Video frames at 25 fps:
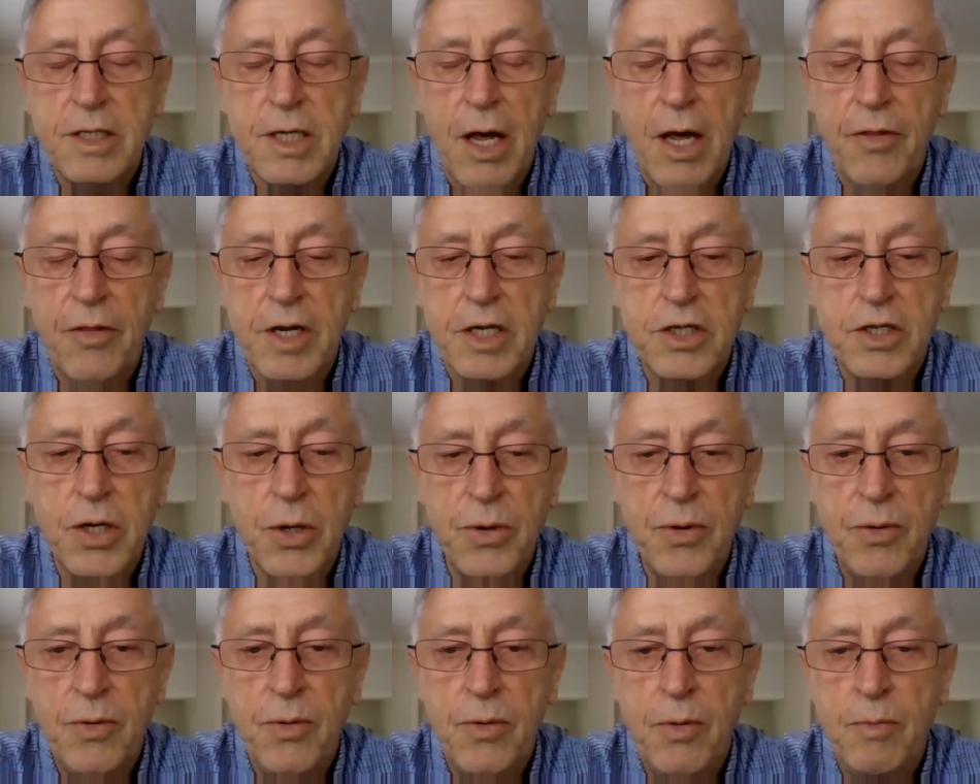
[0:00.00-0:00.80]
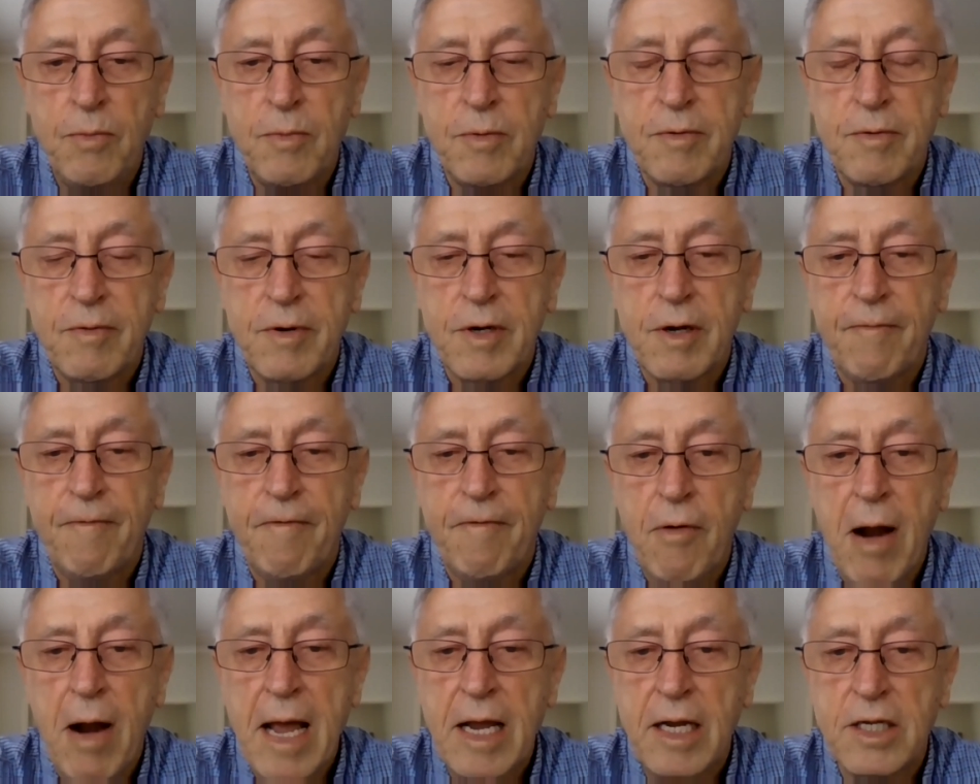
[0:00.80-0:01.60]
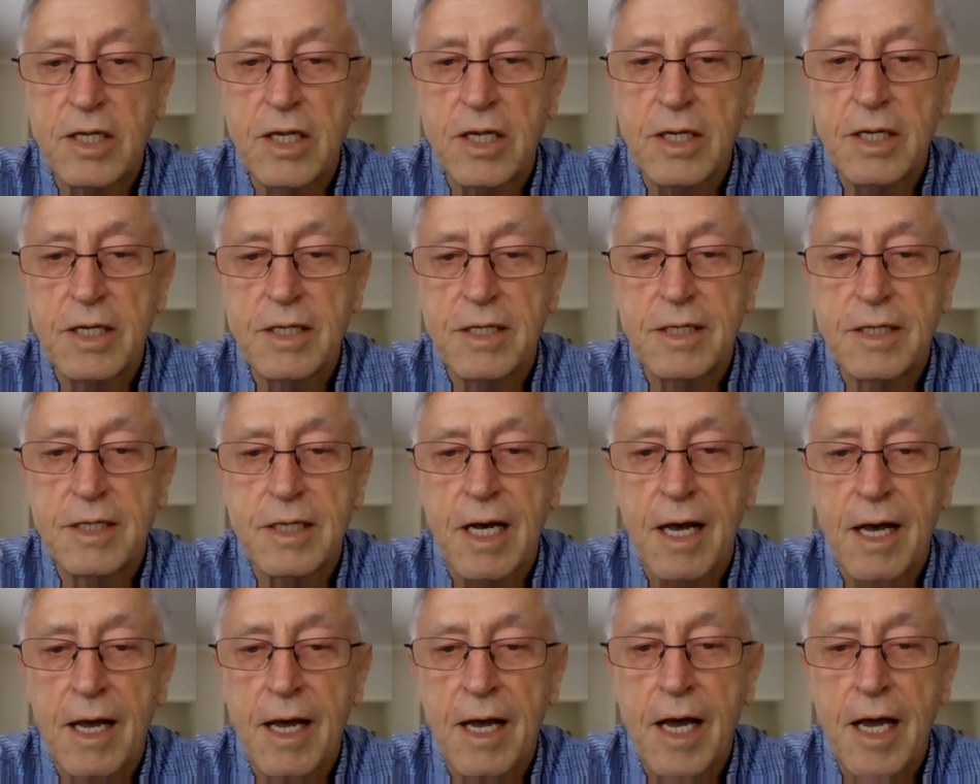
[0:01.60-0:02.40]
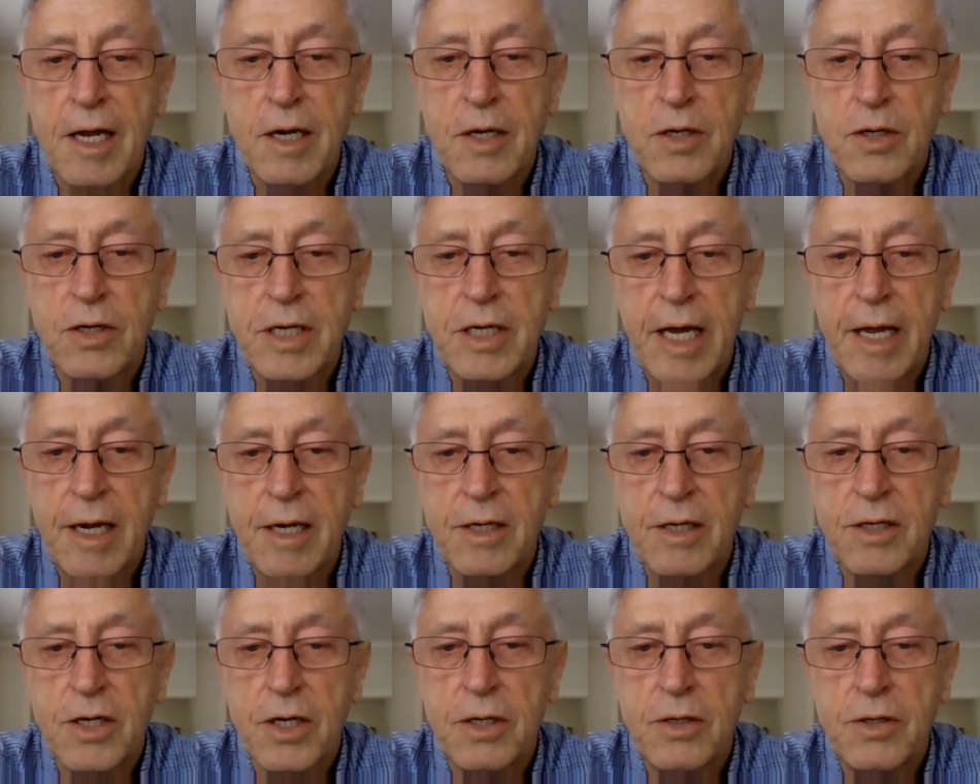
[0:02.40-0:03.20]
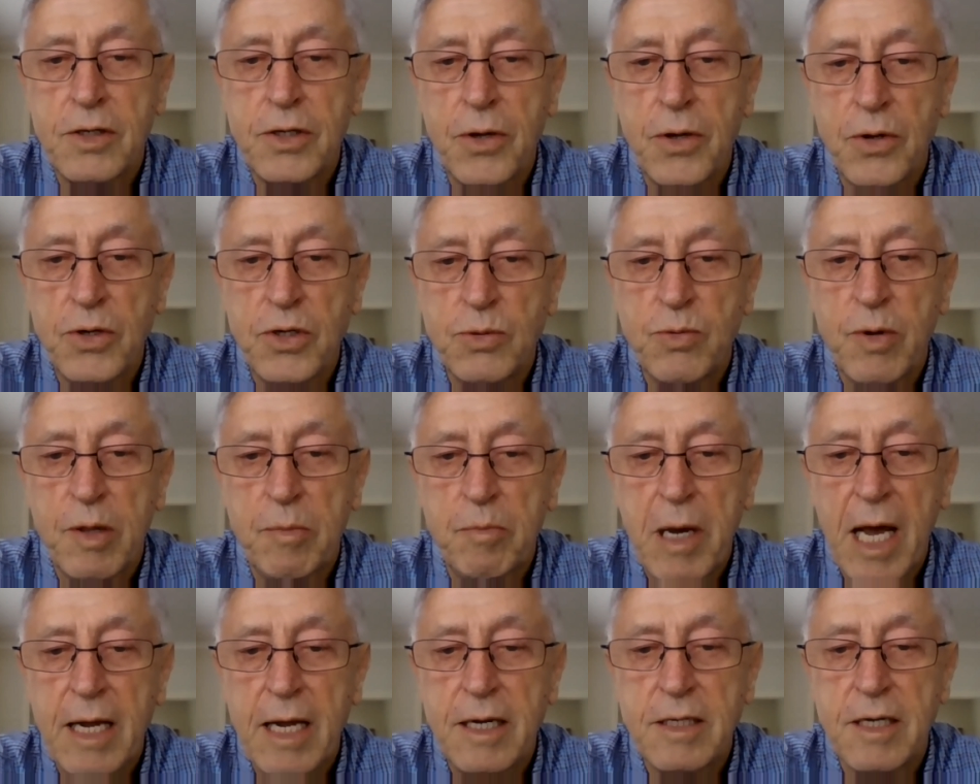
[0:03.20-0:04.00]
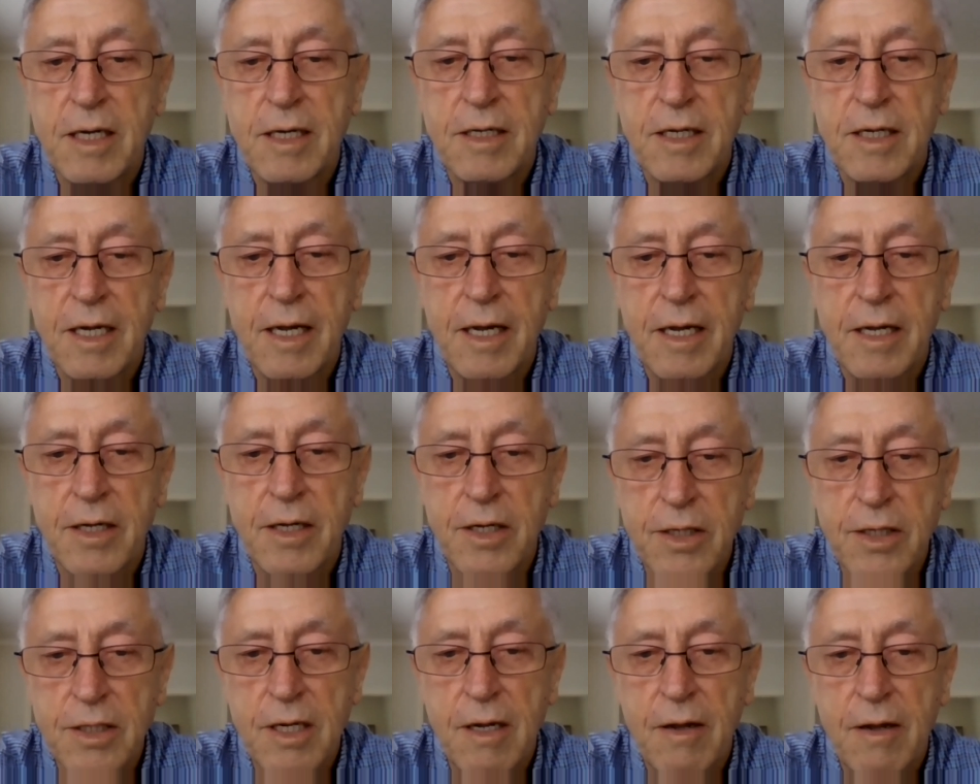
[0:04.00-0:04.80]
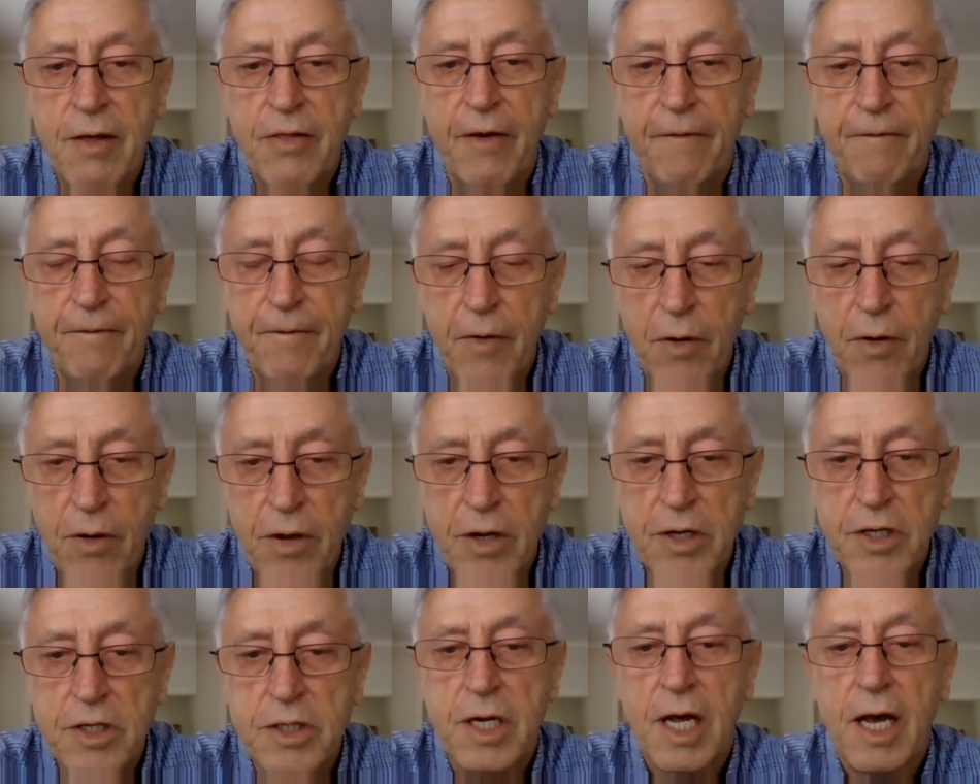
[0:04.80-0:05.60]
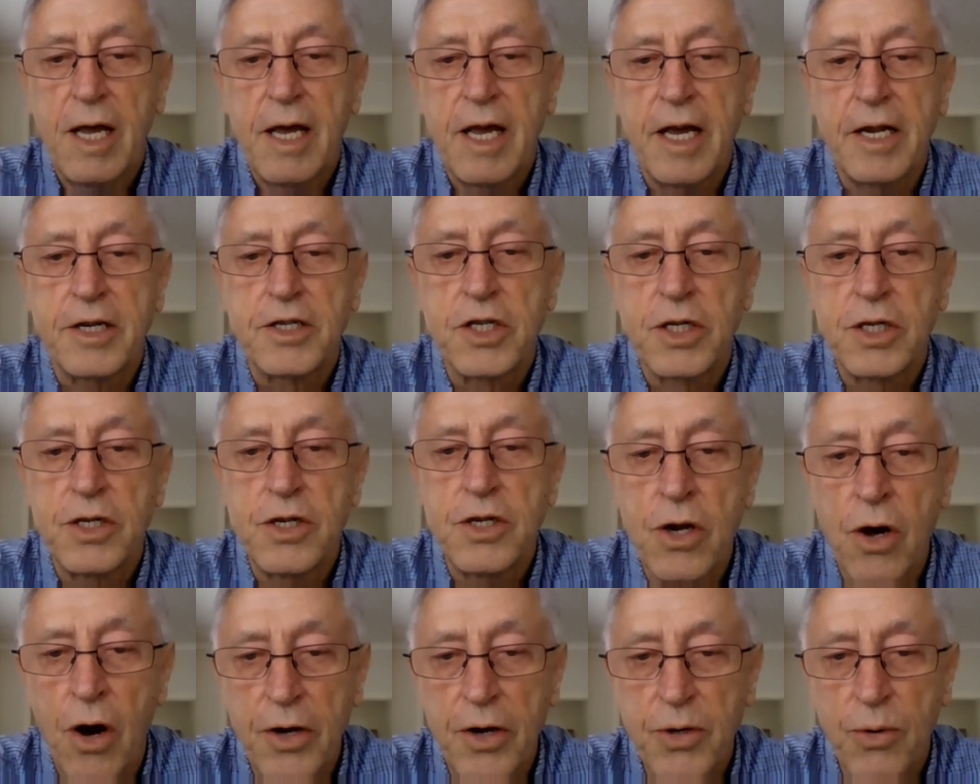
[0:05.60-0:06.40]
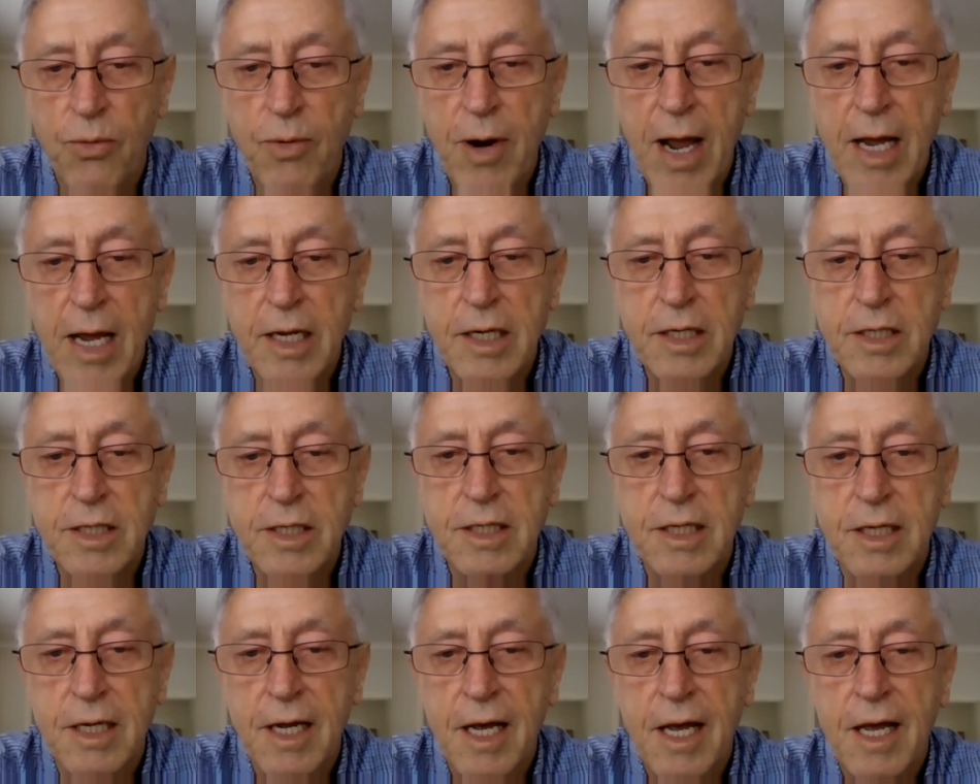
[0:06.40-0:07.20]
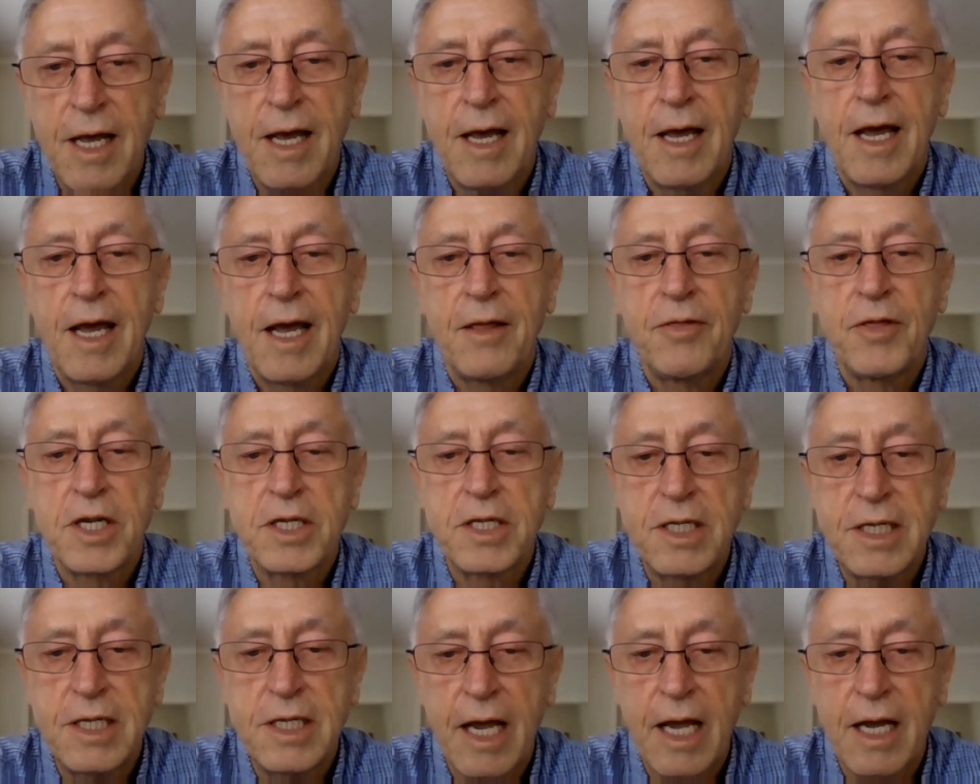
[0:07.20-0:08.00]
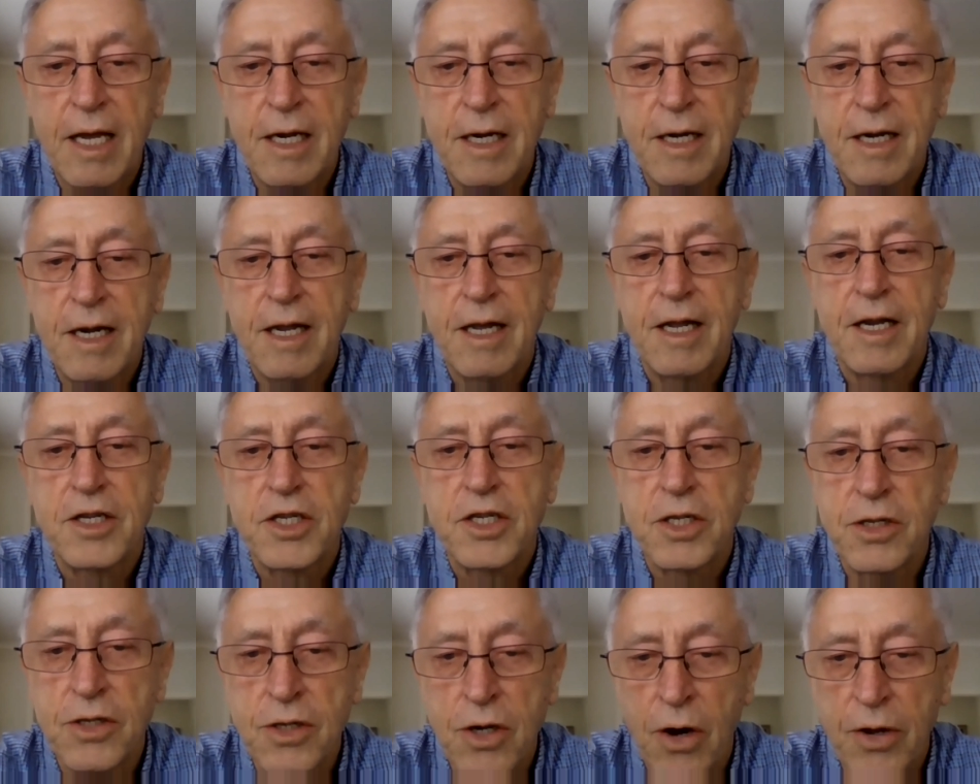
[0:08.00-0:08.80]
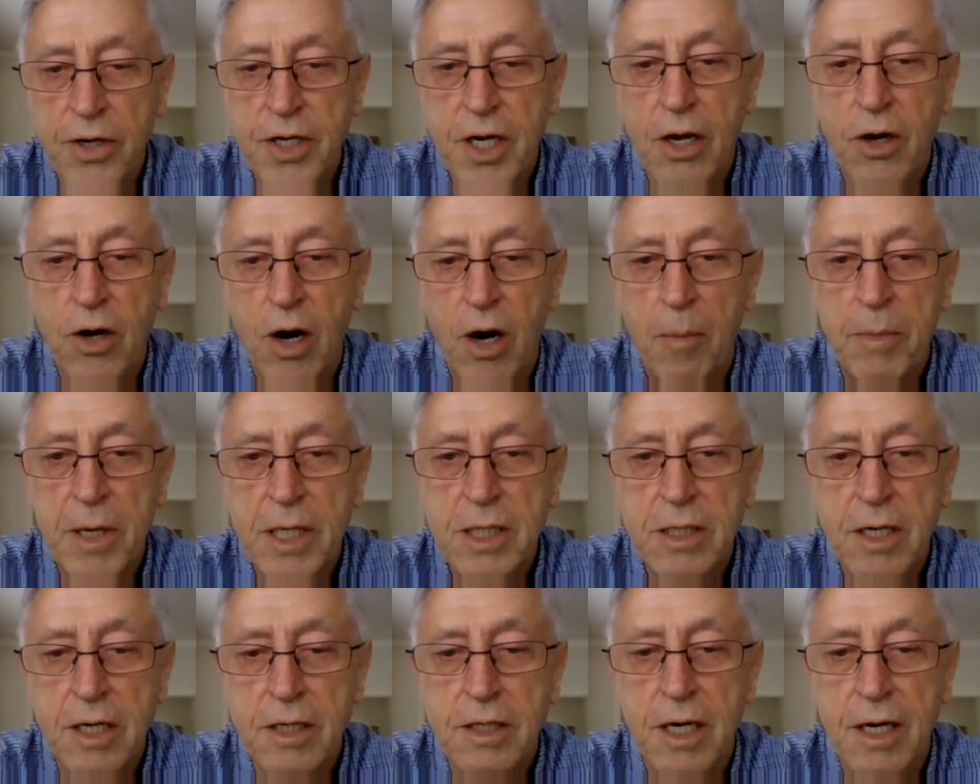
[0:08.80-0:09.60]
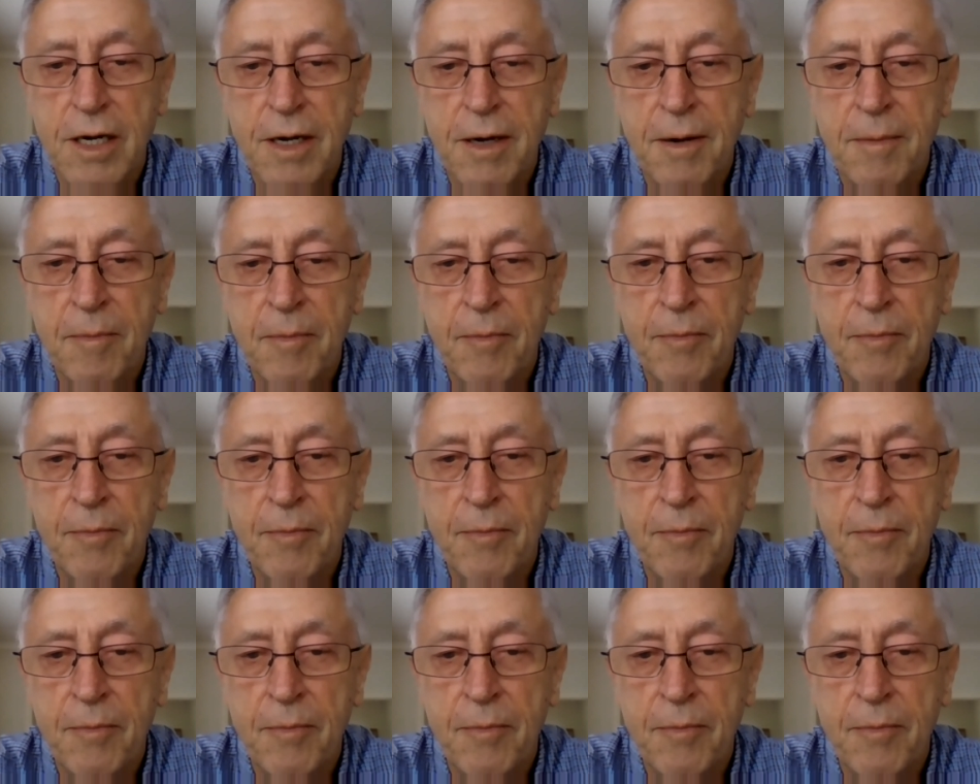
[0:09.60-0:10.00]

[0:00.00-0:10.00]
So the two phrases I tend to use with patients is, the first, it's not a race, and the second, it's not a competition.